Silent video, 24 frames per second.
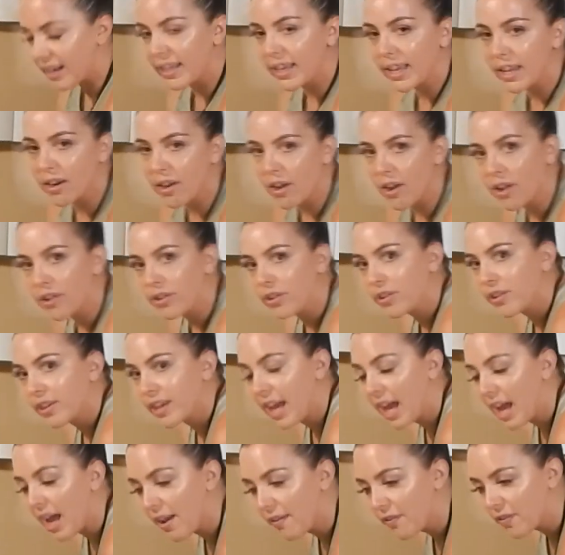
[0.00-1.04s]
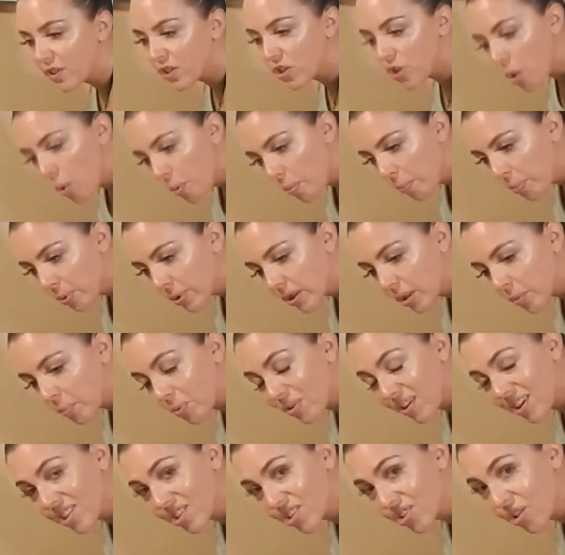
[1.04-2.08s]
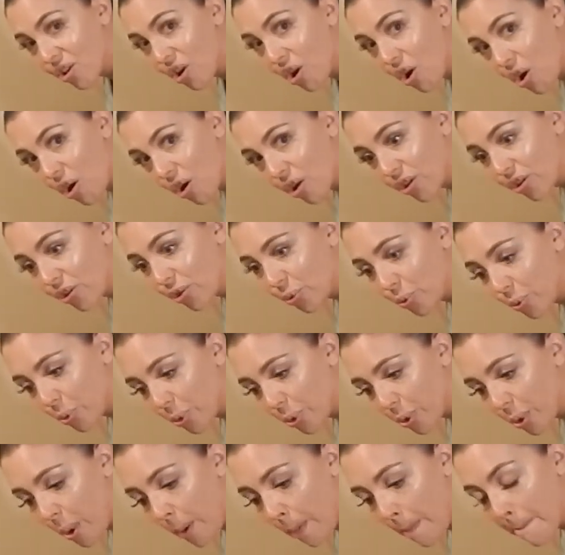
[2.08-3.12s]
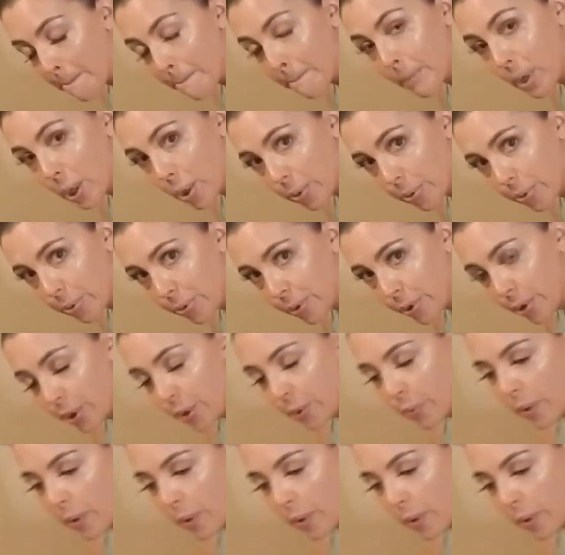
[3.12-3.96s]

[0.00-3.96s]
of get on your calf. Don't put the pressure on your bone. You